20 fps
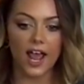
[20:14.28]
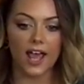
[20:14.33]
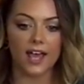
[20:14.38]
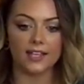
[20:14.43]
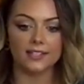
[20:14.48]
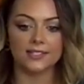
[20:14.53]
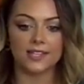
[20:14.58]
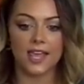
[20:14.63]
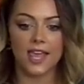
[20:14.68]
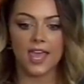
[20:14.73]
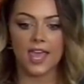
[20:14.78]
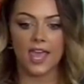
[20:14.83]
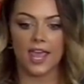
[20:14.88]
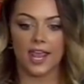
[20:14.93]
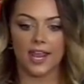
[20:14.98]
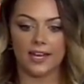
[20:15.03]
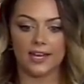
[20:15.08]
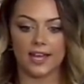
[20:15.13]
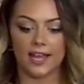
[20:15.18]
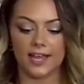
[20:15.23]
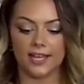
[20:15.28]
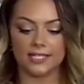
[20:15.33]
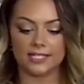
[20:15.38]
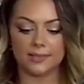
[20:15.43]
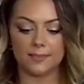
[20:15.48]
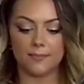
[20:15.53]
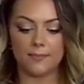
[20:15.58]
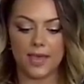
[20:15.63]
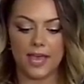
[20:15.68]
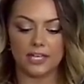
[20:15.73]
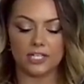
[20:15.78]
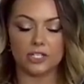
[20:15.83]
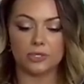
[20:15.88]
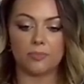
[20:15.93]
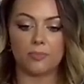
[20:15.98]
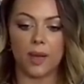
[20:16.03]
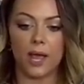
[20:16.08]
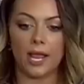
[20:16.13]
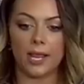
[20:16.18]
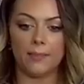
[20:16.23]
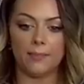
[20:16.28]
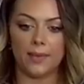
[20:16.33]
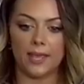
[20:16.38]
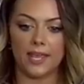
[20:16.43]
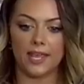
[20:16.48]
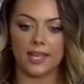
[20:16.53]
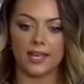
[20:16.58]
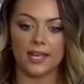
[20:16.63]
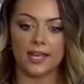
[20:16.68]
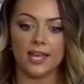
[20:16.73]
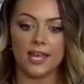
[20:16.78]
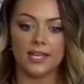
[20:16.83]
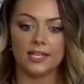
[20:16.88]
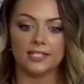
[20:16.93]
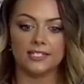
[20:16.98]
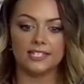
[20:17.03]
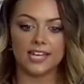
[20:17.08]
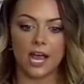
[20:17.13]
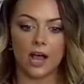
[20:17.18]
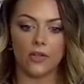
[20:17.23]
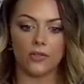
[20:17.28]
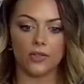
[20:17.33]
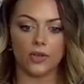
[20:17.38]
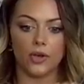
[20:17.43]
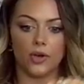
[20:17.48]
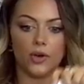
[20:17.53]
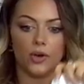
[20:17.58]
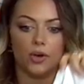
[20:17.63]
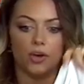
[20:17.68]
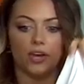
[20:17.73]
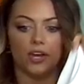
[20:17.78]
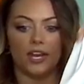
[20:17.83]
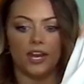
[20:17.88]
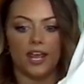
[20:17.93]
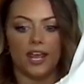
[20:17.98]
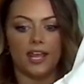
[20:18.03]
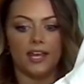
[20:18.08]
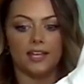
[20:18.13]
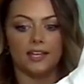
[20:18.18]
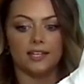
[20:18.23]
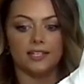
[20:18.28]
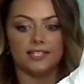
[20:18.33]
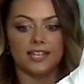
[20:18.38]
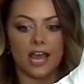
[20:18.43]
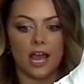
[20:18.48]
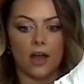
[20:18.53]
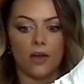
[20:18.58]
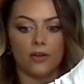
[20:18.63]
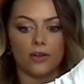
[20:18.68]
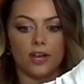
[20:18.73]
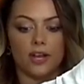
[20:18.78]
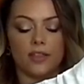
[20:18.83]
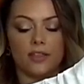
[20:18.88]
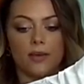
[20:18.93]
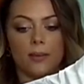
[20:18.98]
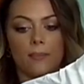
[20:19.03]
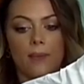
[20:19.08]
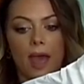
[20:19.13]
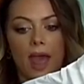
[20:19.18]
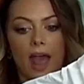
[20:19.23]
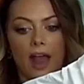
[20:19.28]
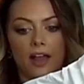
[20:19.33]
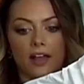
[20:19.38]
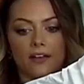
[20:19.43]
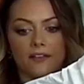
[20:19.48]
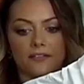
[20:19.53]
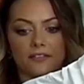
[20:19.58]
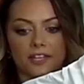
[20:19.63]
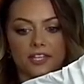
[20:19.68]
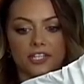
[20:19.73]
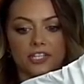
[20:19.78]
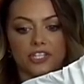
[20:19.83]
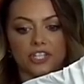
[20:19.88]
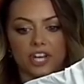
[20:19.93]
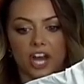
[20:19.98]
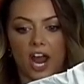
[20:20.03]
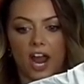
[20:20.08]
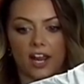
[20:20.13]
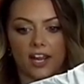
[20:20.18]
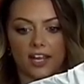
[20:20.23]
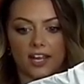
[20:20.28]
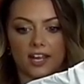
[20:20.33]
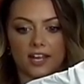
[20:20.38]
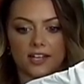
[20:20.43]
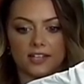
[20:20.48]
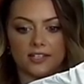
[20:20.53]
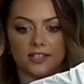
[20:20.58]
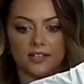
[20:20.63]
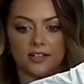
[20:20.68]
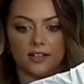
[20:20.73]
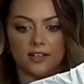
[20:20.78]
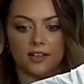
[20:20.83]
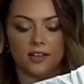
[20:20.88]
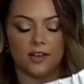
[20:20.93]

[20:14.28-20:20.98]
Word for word: has a nice mesh piping down the hood and down the back of this jacket.